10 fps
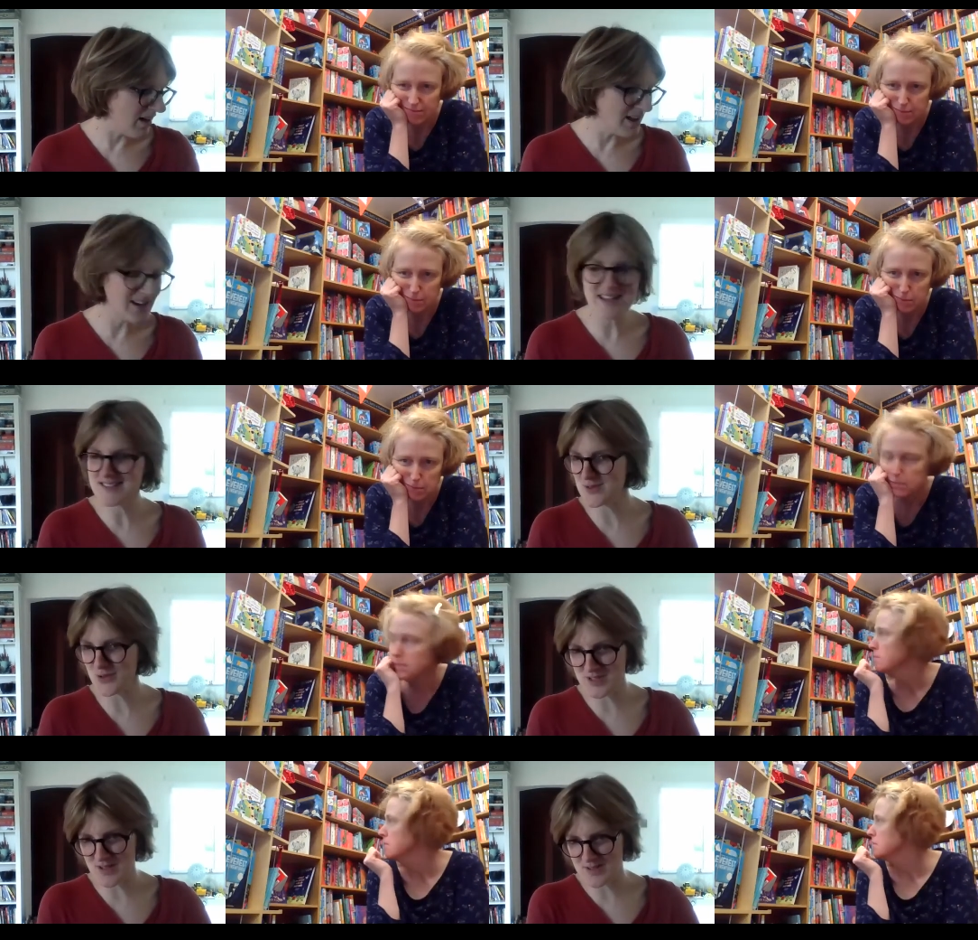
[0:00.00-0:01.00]
Speaker 1: let's
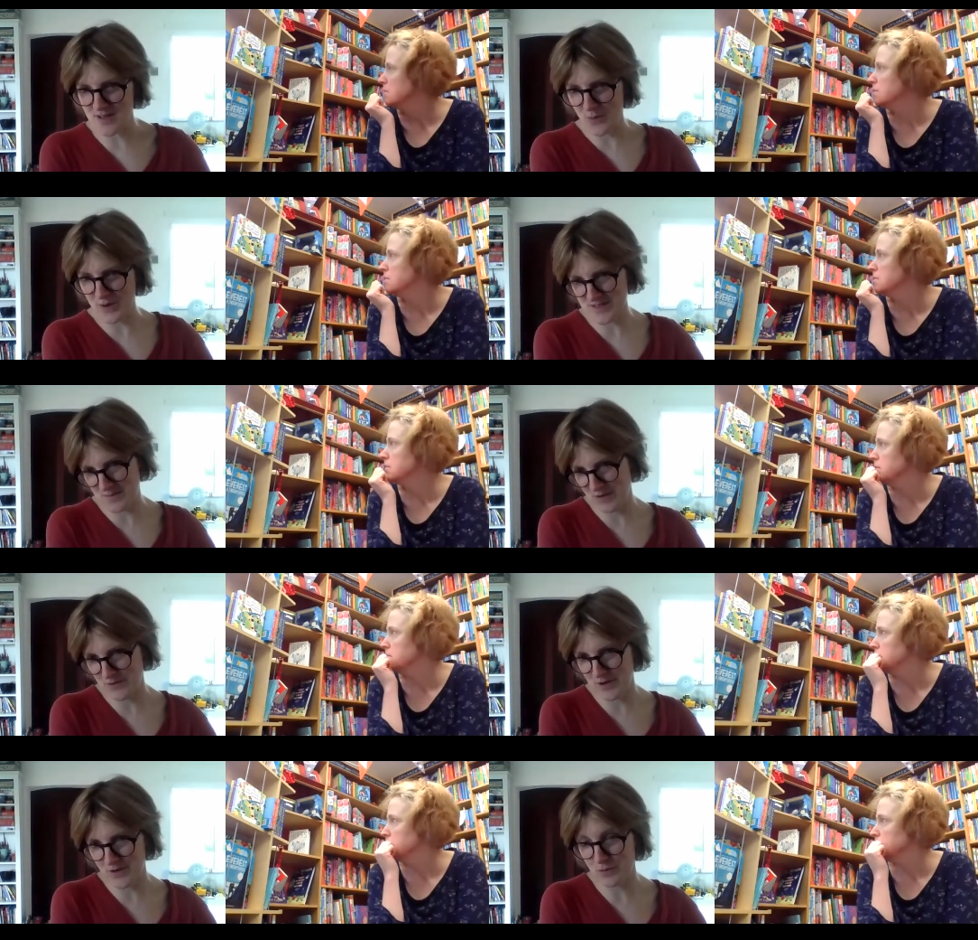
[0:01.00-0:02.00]
also start with something
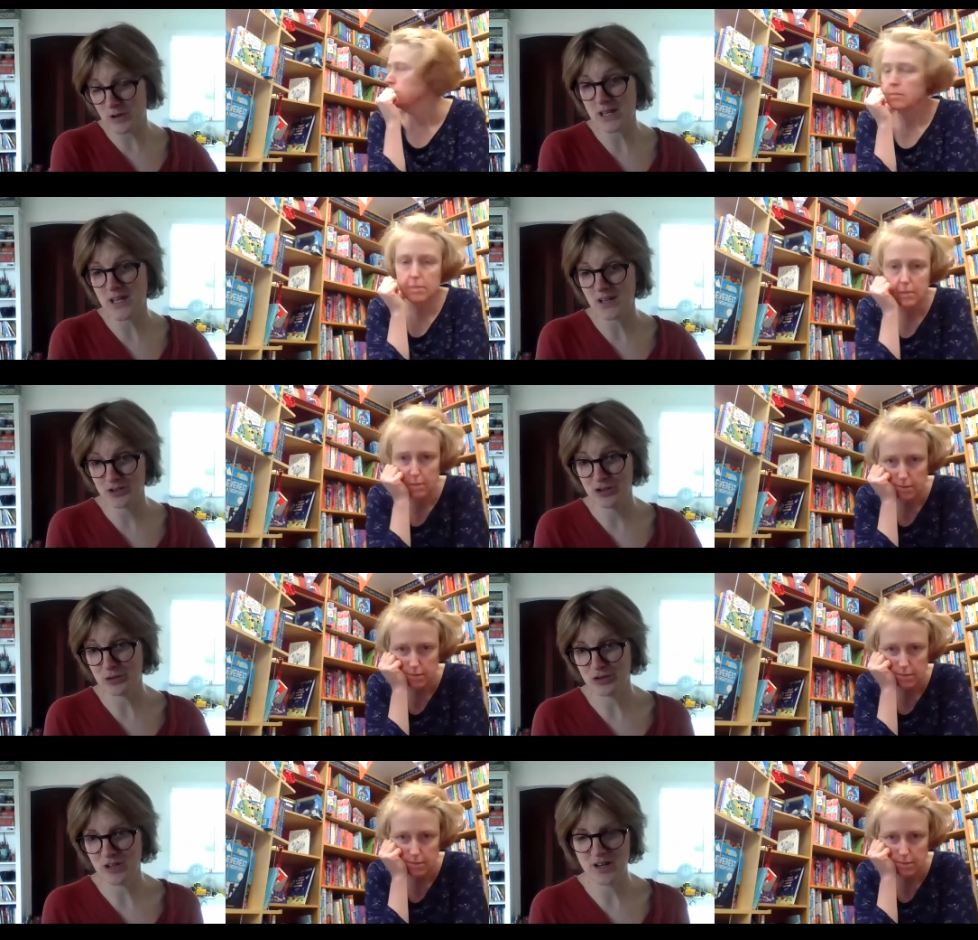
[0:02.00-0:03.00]
for really young
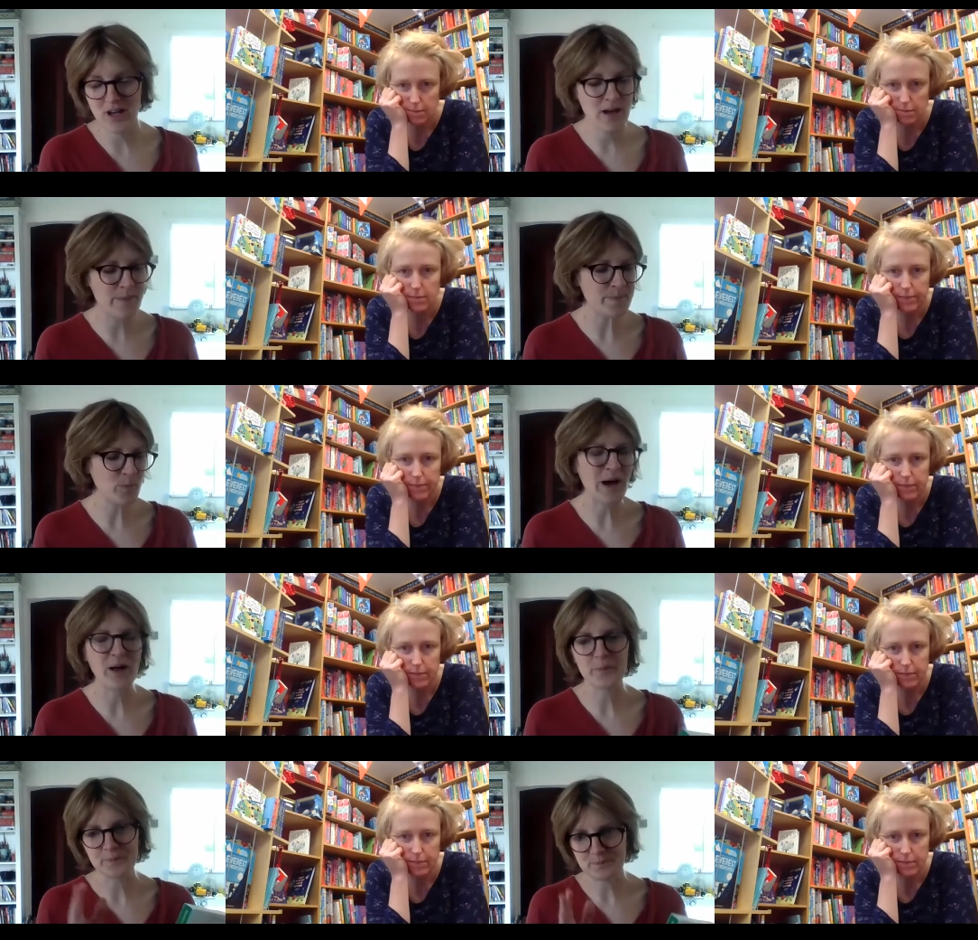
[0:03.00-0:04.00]
children. Um,
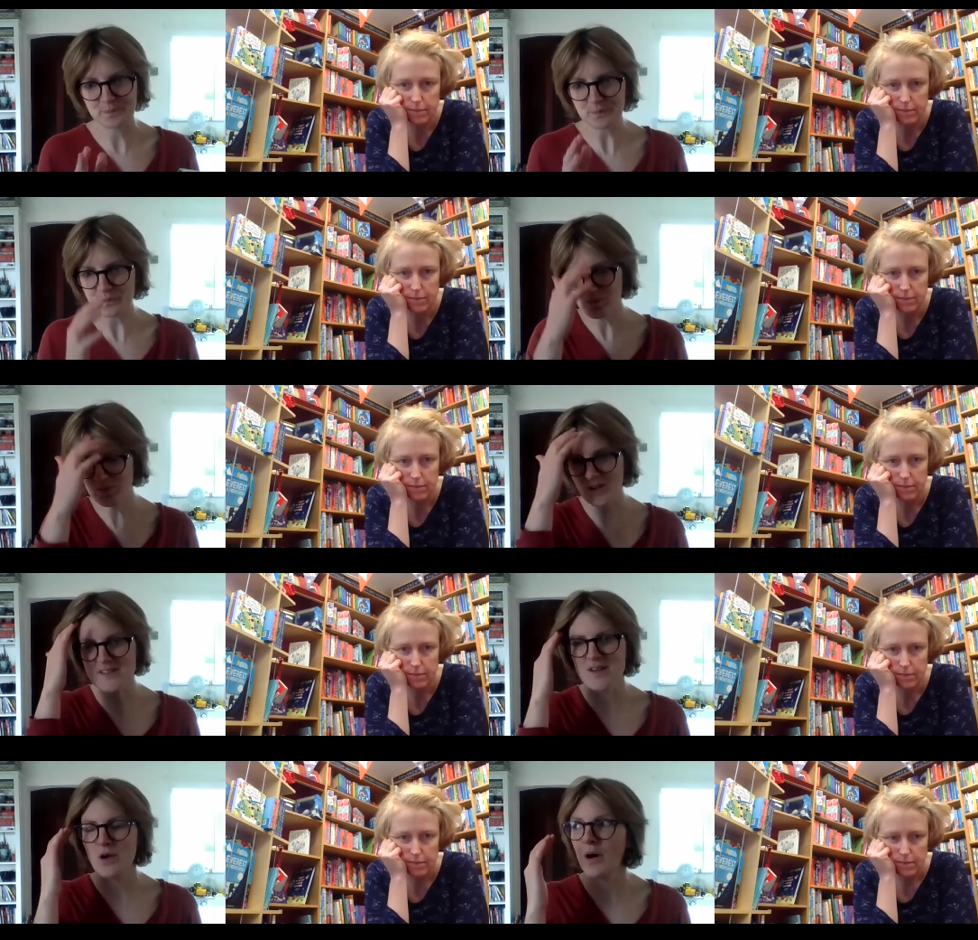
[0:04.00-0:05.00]
well,
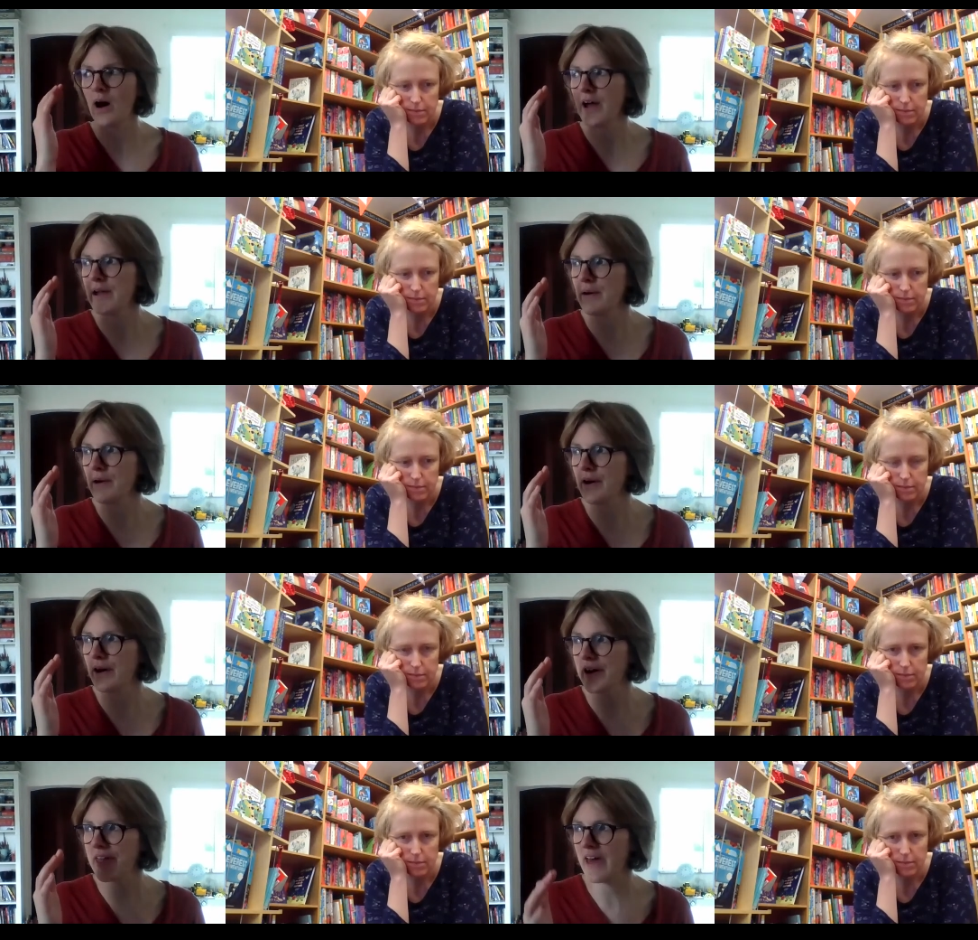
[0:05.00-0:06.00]
so I
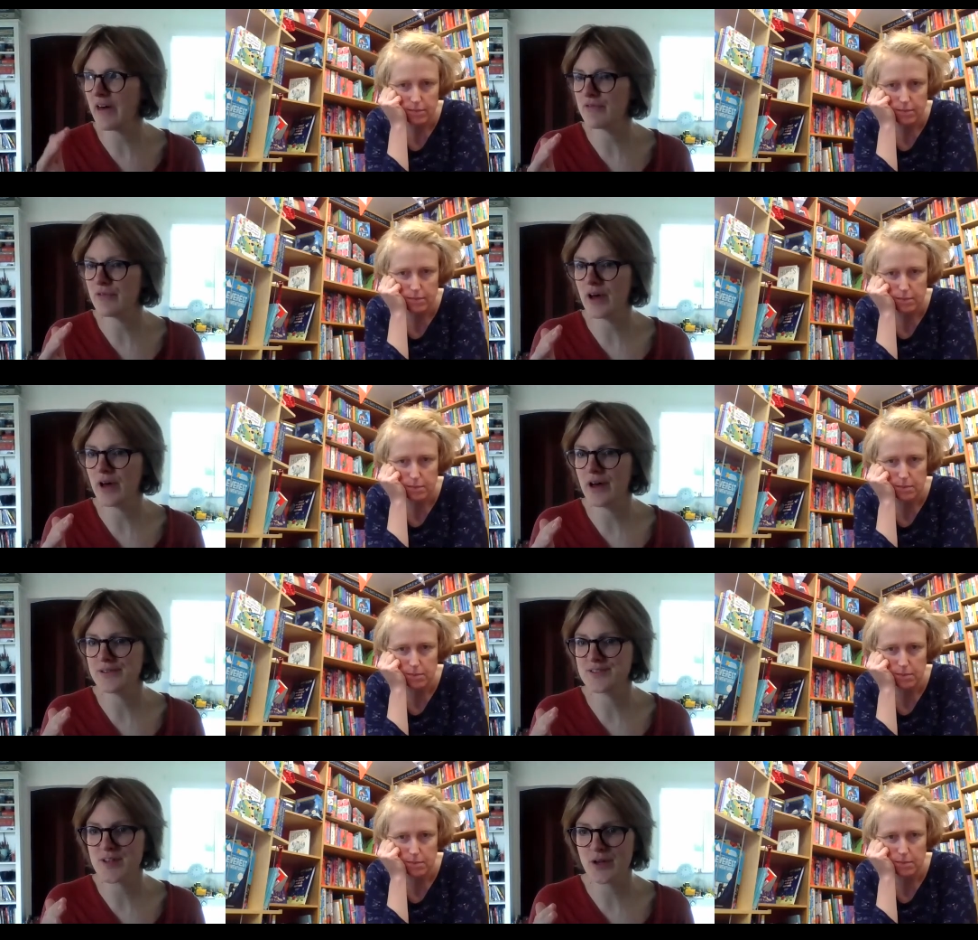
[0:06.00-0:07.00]
I have a
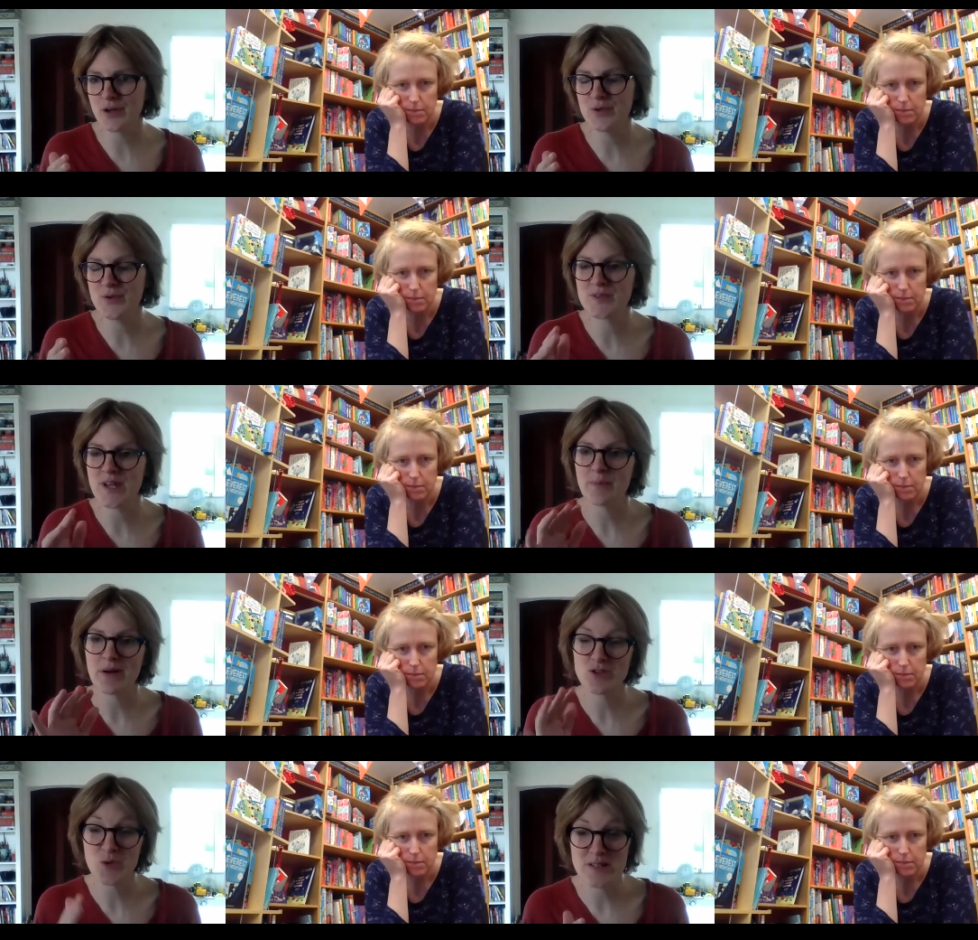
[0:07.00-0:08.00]
son who's now
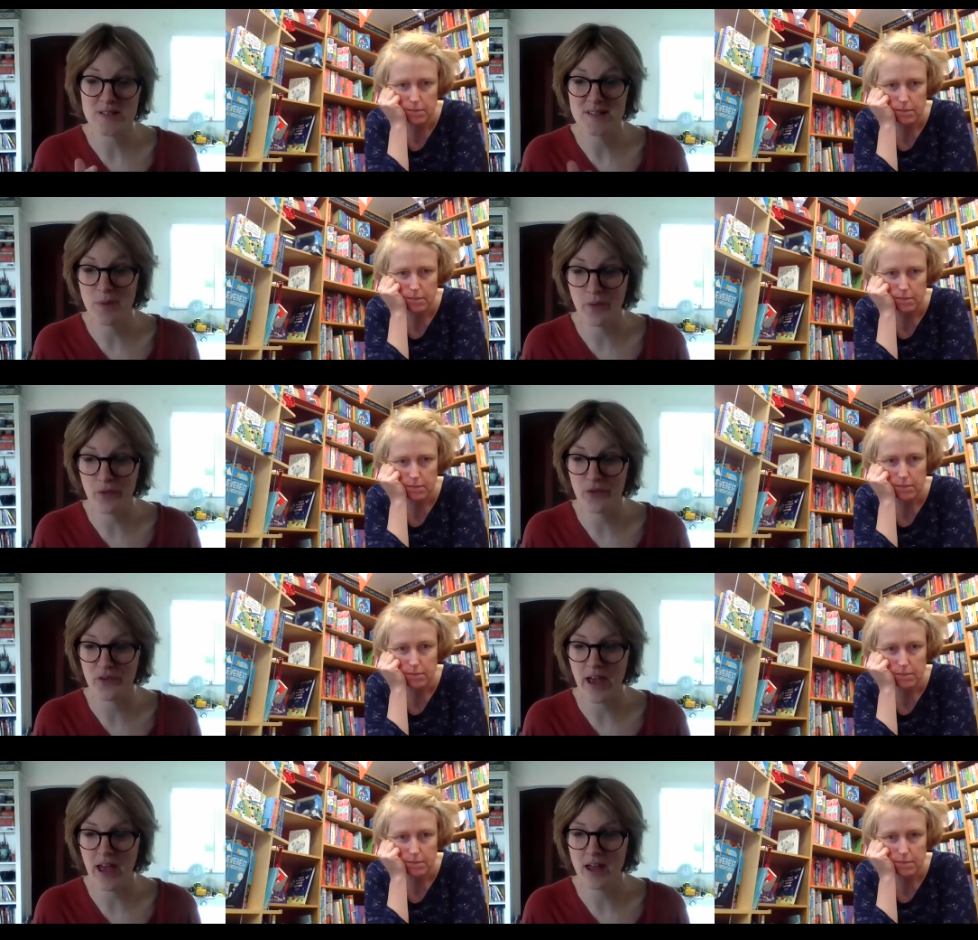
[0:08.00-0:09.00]
about 20
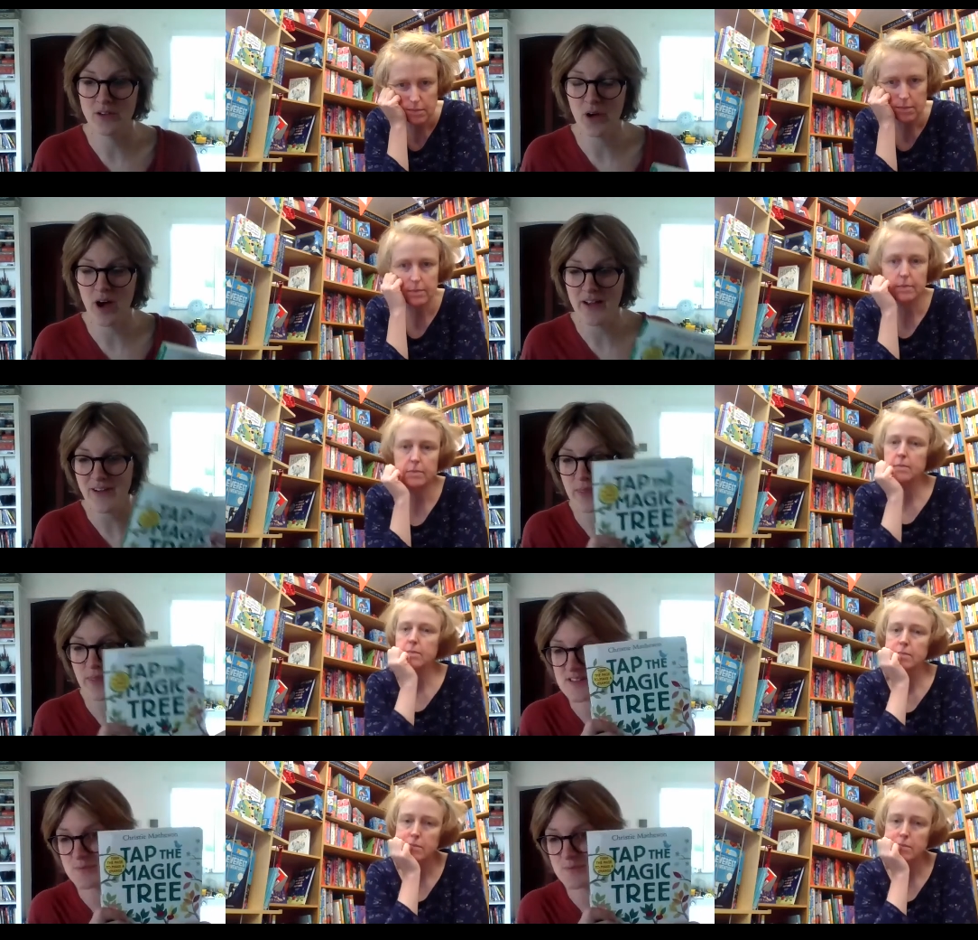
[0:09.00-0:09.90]
months, and I've had this